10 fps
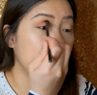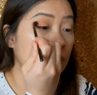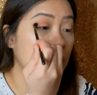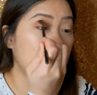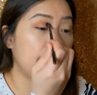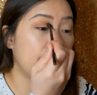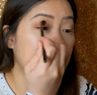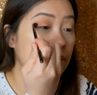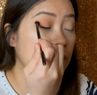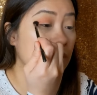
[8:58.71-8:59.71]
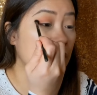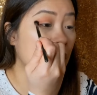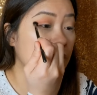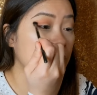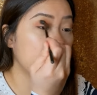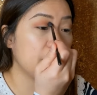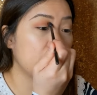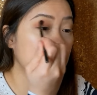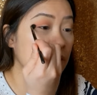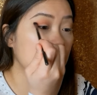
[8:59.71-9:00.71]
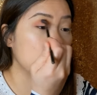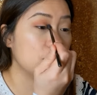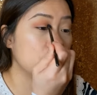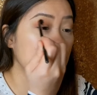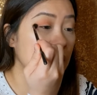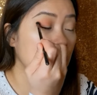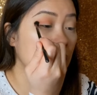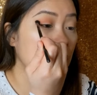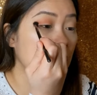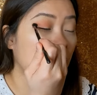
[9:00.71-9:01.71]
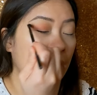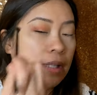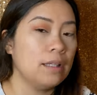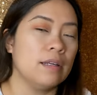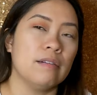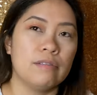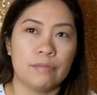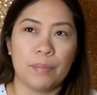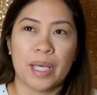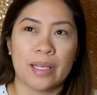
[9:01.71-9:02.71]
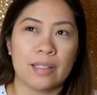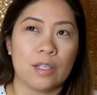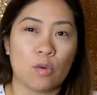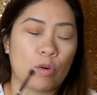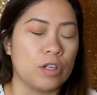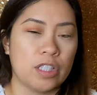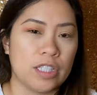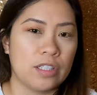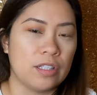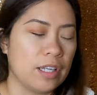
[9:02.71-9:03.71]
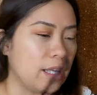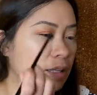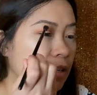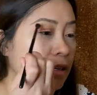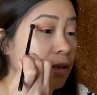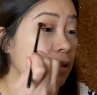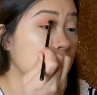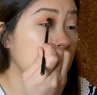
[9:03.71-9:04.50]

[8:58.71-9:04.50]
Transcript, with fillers: light soft pink tone. I love pinks and oranges together.